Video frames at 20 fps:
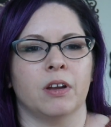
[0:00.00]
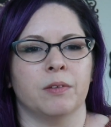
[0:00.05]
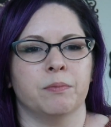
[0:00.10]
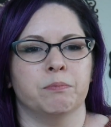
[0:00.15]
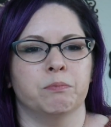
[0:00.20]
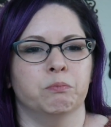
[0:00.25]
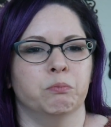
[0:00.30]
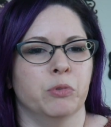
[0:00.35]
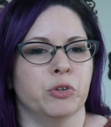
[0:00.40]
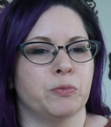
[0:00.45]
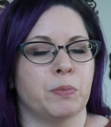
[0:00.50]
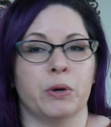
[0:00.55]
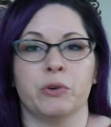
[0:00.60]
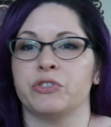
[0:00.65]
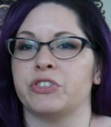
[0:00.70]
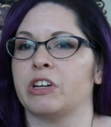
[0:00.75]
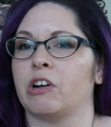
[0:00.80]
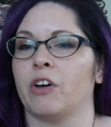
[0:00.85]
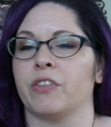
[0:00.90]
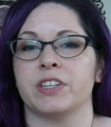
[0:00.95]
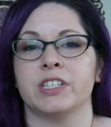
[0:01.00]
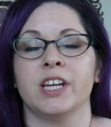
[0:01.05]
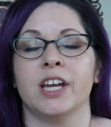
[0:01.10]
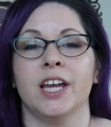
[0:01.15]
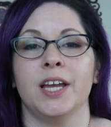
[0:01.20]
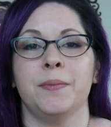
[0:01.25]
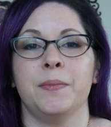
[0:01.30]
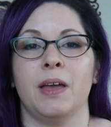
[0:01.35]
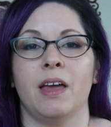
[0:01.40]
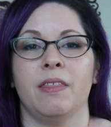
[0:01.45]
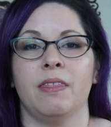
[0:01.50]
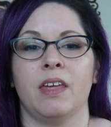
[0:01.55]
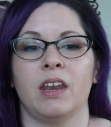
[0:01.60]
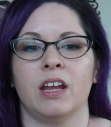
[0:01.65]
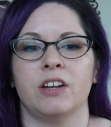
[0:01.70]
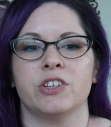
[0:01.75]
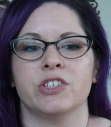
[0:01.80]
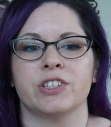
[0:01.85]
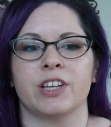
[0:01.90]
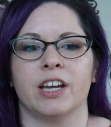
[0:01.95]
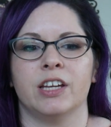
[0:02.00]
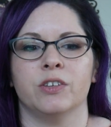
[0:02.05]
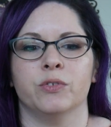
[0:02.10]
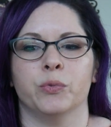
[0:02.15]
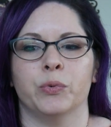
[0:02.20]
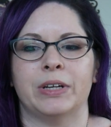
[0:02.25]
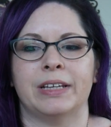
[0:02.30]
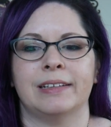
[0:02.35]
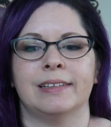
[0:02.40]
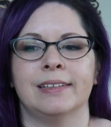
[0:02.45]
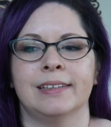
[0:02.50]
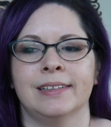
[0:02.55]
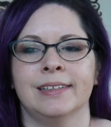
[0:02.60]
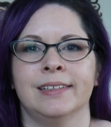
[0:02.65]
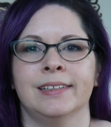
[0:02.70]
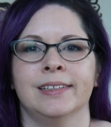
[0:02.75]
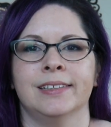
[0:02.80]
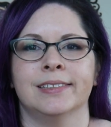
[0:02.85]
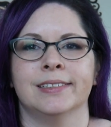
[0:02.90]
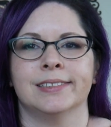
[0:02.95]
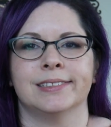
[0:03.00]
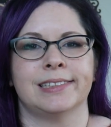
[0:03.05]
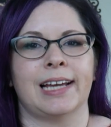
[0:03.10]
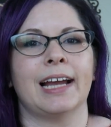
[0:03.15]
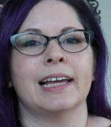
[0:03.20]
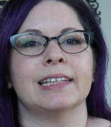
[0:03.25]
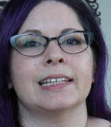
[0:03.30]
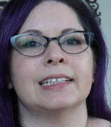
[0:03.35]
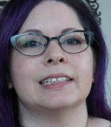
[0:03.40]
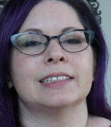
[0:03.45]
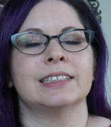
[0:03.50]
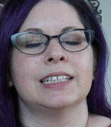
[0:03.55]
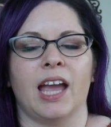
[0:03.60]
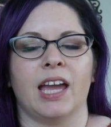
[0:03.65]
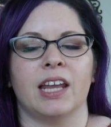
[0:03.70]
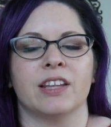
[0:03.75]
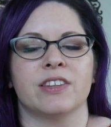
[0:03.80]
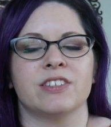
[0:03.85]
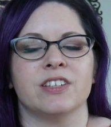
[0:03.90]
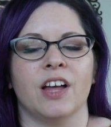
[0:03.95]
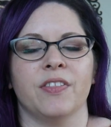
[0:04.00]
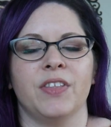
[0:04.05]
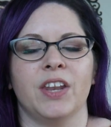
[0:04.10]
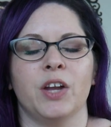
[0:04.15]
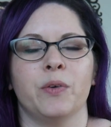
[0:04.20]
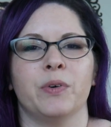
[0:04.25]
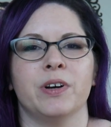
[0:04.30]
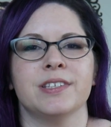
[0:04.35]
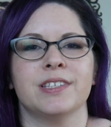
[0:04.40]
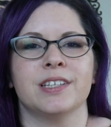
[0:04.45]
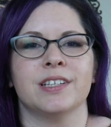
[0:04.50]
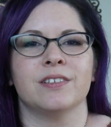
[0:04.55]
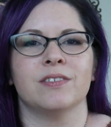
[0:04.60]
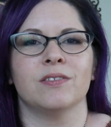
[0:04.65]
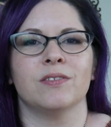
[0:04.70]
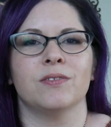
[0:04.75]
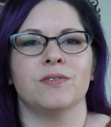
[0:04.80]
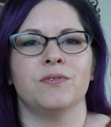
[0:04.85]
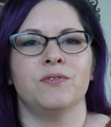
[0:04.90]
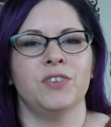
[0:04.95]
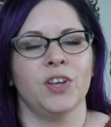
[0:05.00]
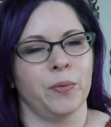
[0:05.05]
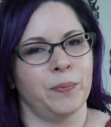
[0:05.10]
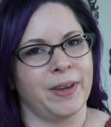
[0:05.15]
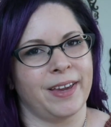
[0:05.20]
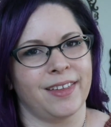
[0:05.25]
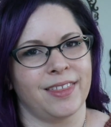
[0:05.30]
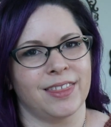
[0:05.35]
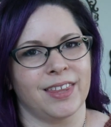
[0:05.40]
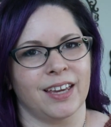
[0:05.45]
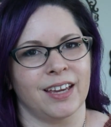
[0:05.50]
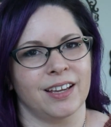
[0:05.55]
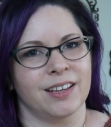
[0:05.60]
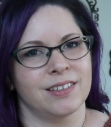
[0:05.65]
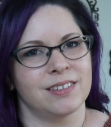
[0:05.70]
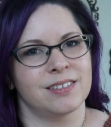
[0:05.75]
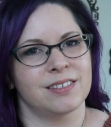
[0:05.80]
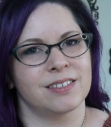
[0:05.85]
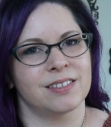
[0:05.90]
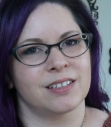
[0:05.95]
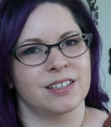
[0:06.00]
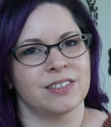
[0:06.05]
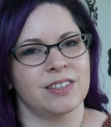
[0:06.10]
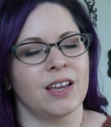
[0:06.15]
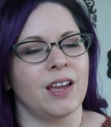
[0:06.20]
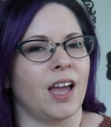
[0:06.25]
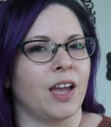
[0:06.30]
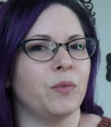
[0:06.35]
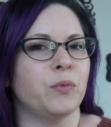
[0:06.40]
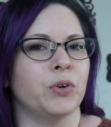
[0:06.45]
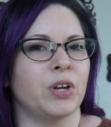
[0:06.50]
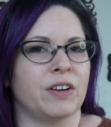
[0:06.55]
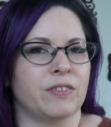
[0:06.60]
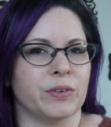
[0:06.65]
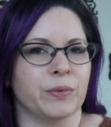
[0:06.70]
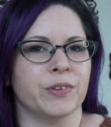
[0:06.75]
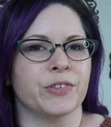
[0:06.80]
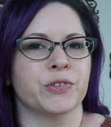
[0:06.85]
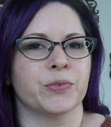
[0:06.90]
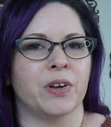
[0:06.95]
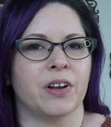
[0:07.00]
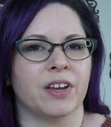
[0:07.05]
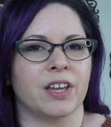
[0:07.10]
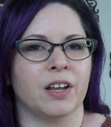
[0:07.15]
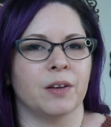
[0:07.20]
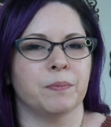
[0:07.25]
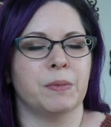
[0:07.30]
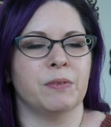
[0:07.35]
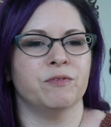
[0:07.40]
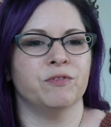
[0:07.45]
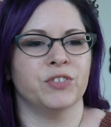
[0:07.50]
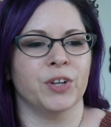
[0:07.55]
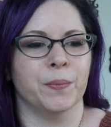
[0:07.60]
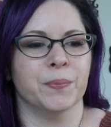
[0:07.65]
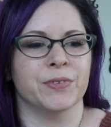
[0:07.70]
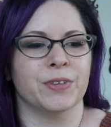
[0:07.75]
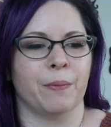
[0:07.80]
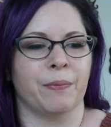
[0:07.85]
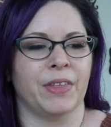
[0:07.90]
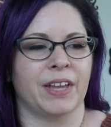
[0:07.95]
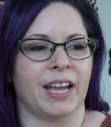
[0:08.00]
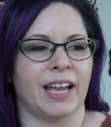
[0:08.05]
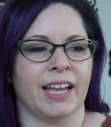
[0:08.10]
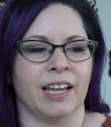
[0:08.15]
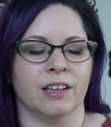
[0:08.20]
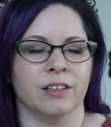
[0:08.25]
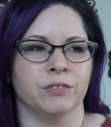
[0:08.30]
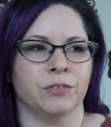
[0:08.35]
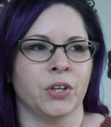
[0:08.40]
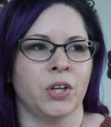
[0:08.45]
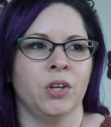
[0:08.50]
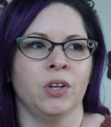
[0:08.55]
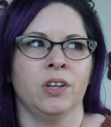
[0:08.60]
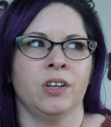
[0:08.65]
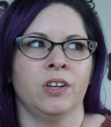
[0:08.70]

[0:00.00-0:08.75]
I was posting all the time and then I just kind of went silent. And it's not that I wasn't filming things, because I would every once in a while get up and film something. I have